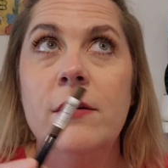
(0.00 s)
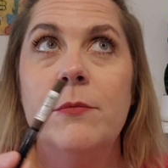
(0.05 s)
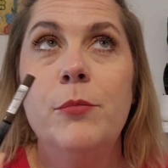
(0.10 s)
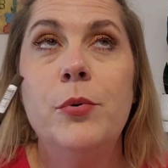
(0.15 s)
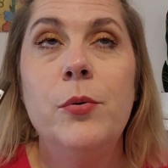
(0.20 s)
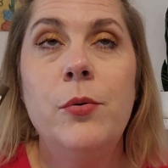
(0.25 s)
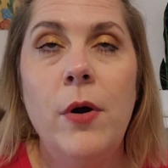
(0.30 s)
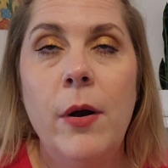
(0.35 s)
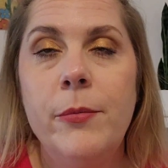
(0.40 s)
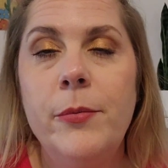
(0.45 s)

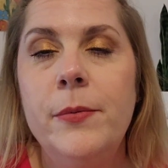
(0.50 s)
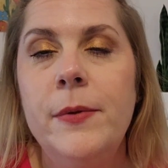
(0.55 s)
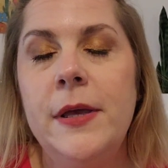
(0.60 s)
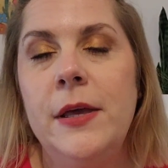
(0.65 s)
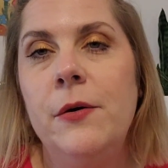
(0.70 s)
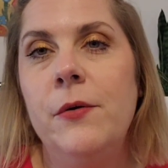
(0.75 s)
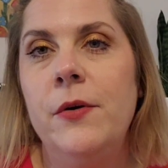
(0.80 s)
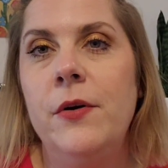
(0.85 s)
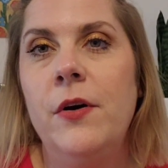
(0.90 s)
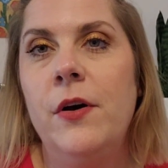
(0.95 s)
probably
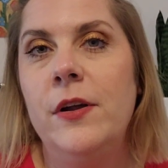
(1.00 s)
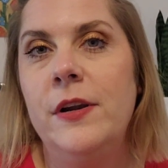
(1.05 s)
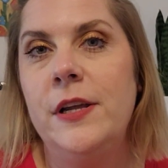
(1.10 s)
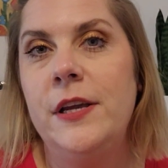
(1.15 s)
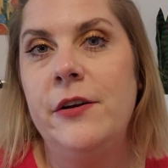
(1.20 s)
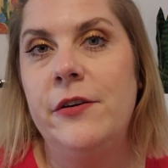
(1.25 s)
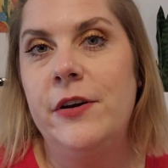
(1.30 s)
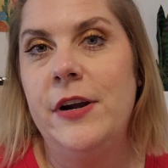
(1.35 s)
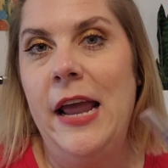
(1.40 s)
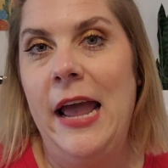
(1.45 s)
going on a
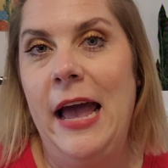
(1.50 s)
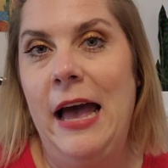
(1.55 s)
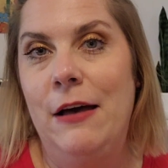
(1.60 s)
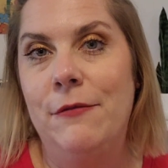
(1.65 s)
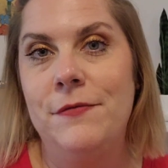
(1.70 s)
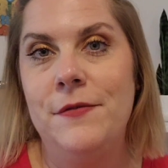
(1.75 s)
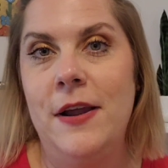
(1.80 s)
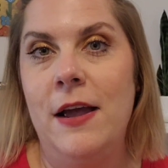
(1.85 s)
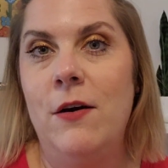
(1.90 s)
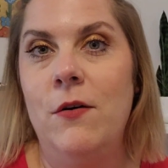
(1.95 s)
year and a
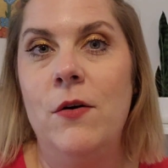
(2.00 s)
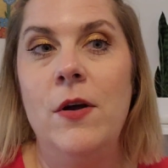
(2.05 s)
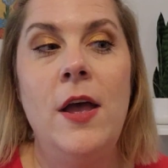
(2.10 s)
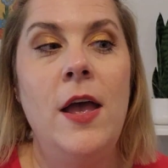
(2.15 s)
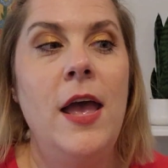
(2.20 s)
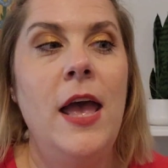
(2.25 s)
half now,